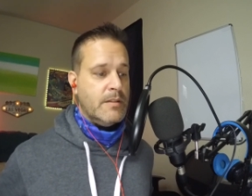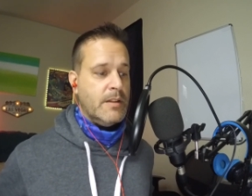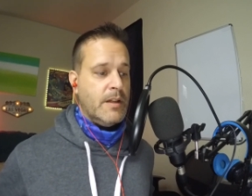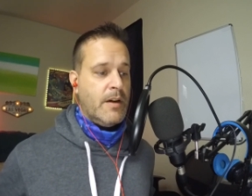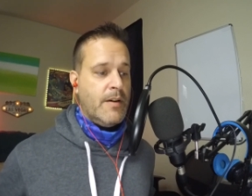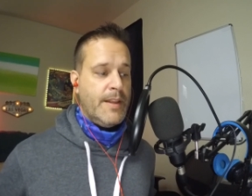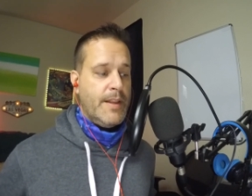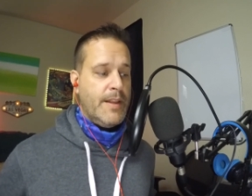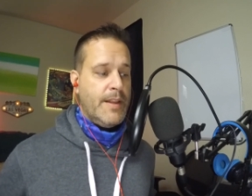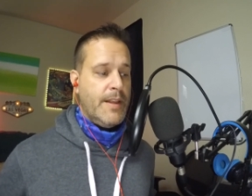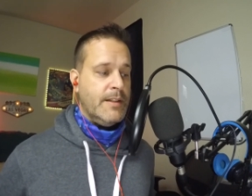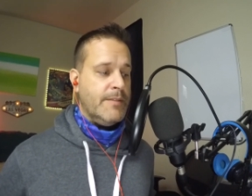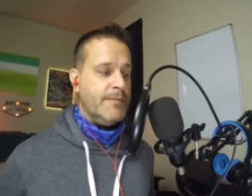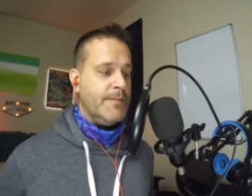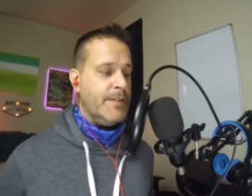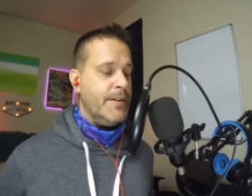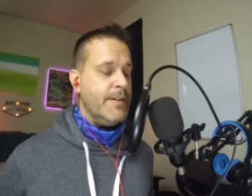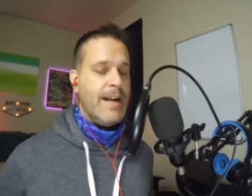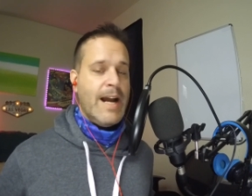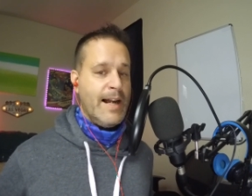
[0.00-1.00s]
and all that stuff.
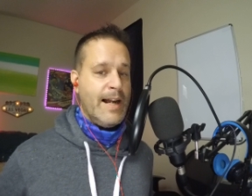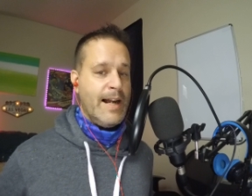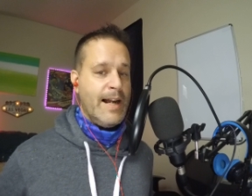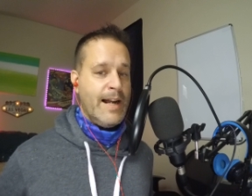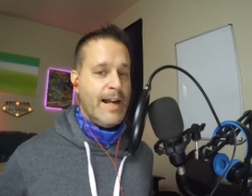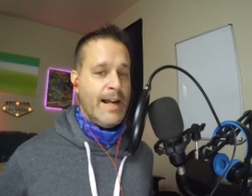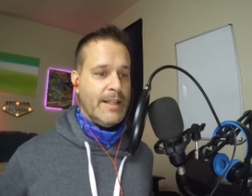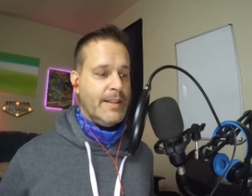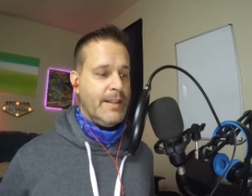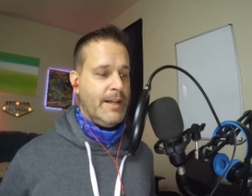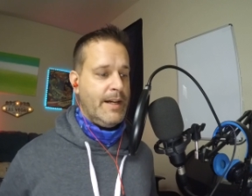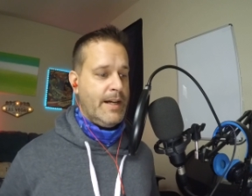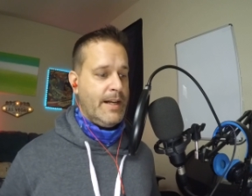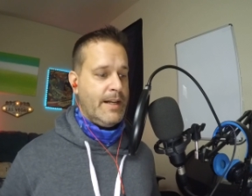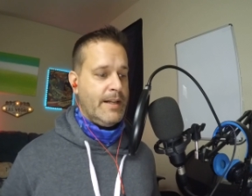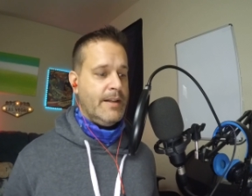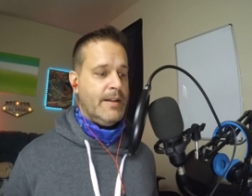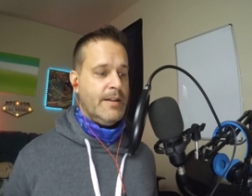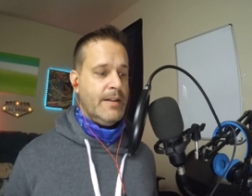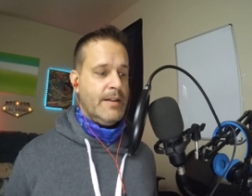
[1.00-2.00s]
They're not going to get that.